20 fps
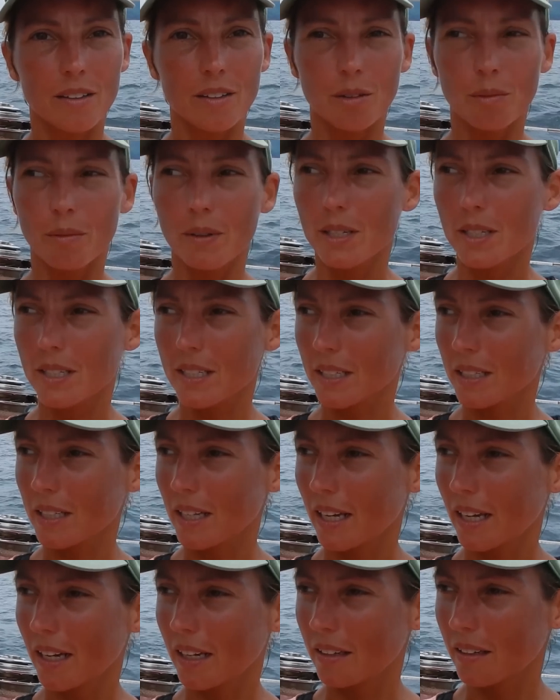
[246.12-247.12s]
So we still
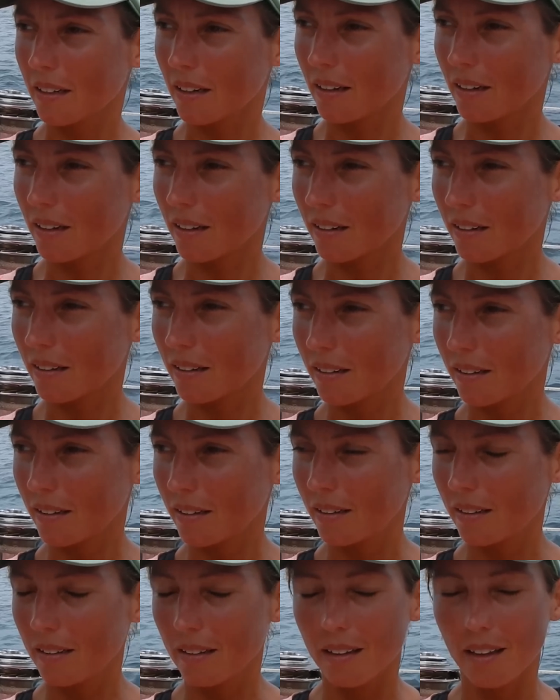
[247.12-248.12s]
had, at
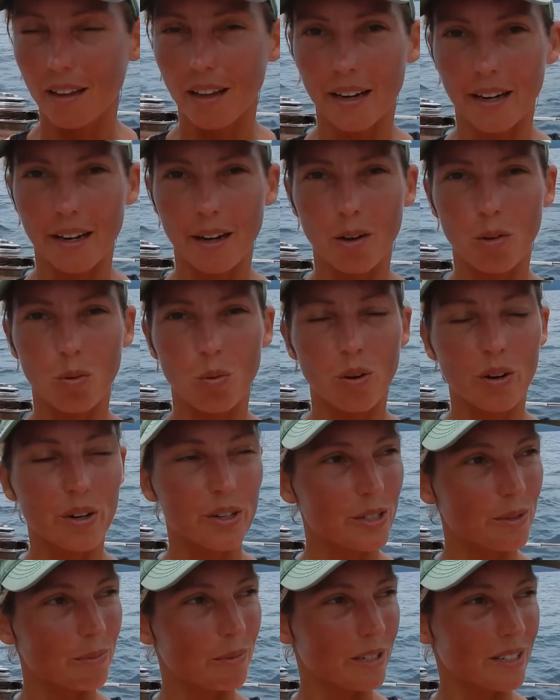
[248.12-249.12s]
our
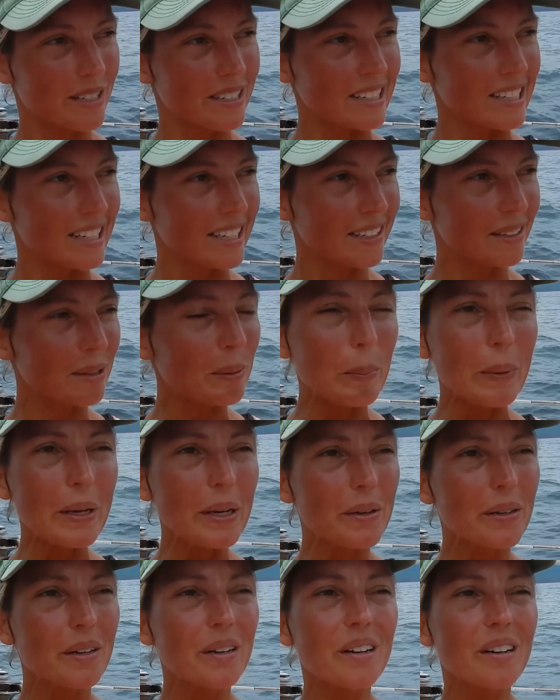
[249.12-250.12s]
worst, we still had a
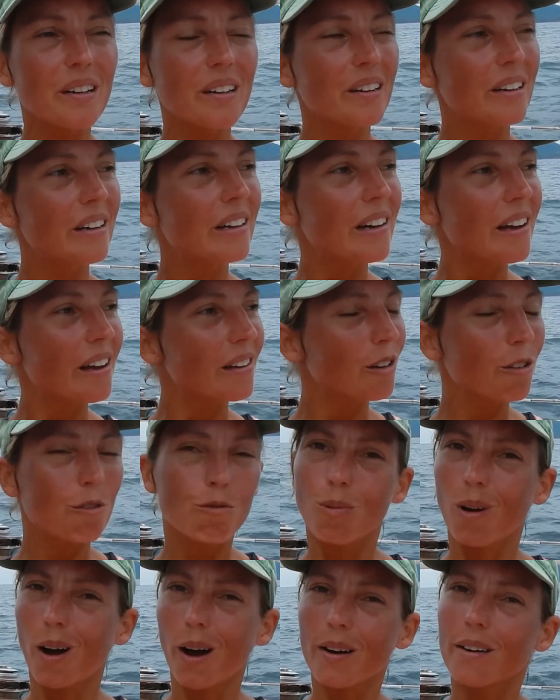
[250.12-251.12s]
meter
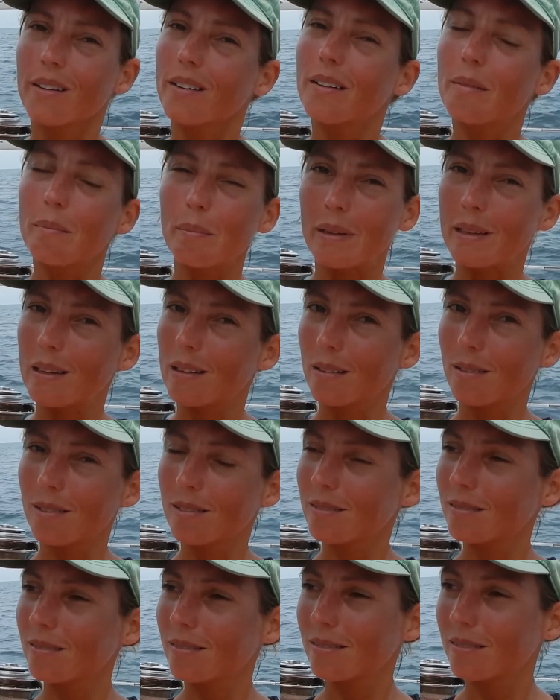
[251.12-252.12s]
of water
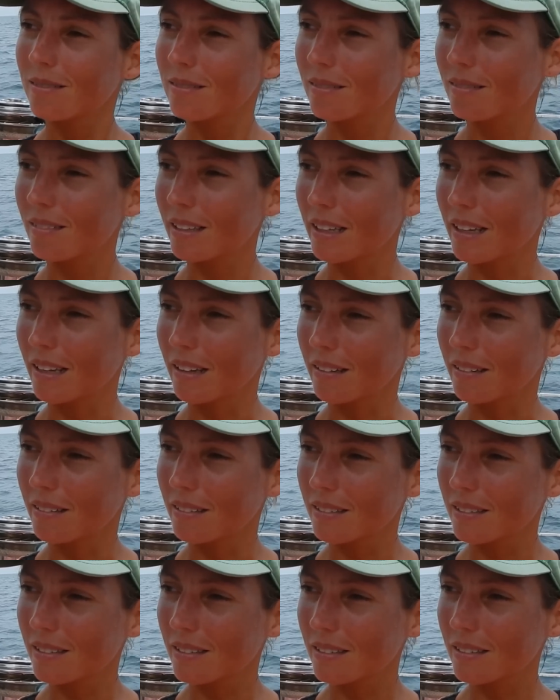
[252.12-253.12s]
below the
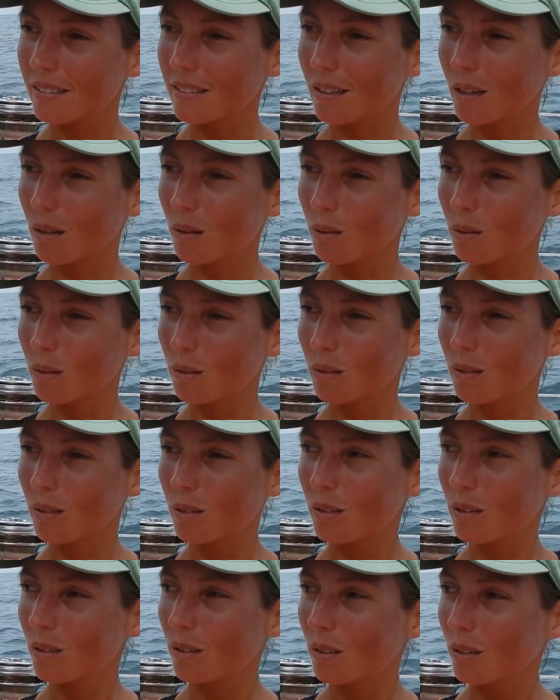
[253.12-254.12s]
keels, so
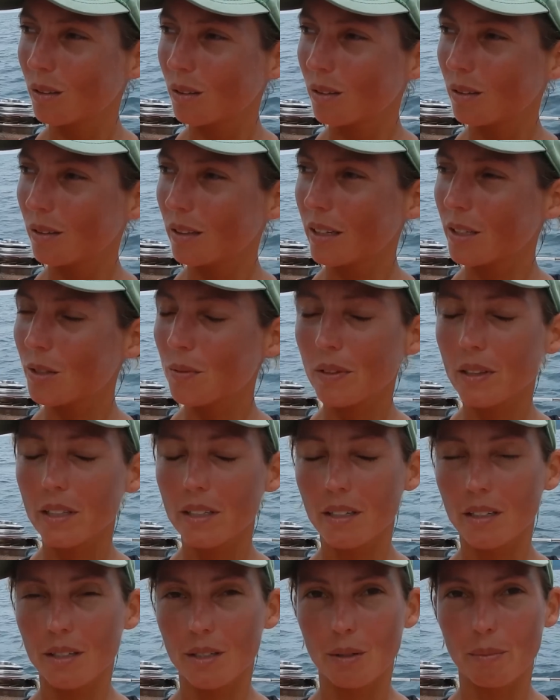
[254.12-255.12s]
that's really
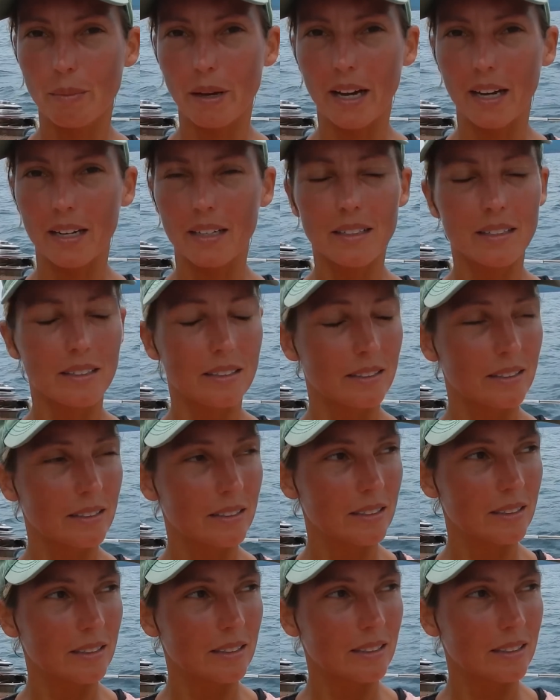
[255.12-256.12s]
not too bad.
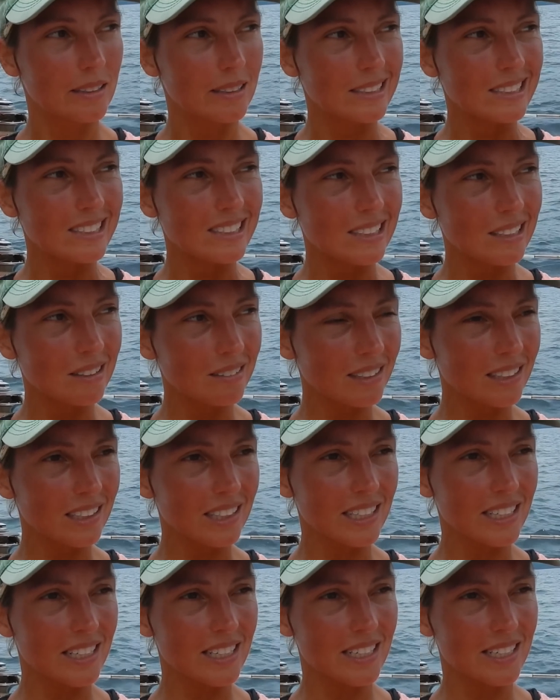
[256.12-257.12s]
Only
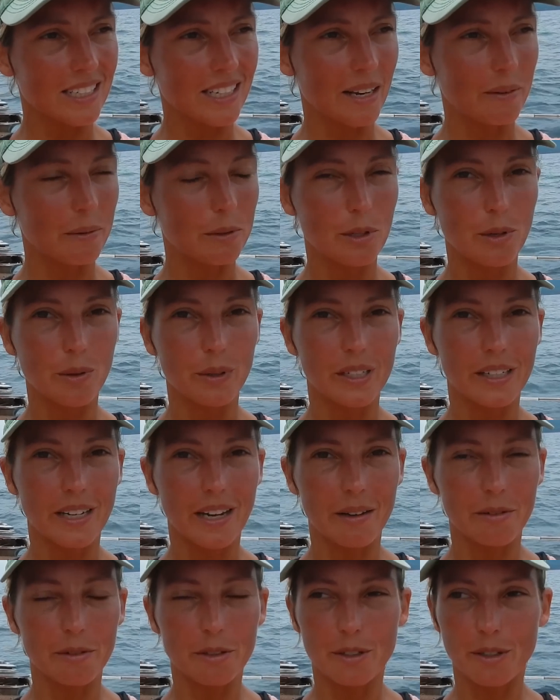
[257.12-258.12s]
thing is the tide was going
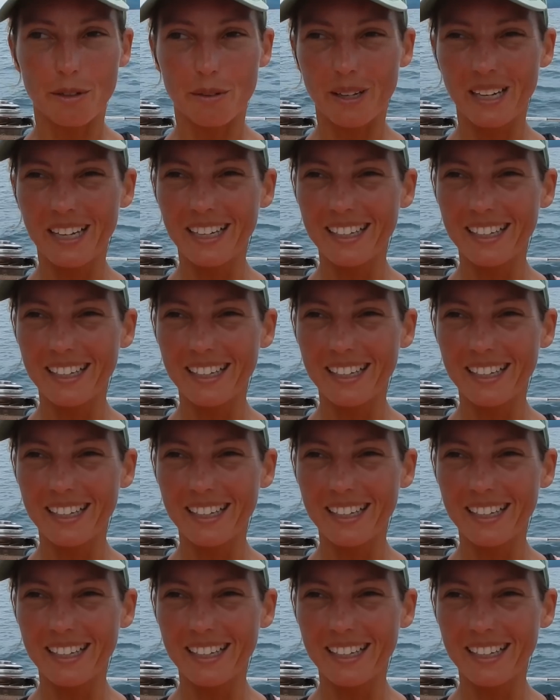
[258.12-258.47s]
down, so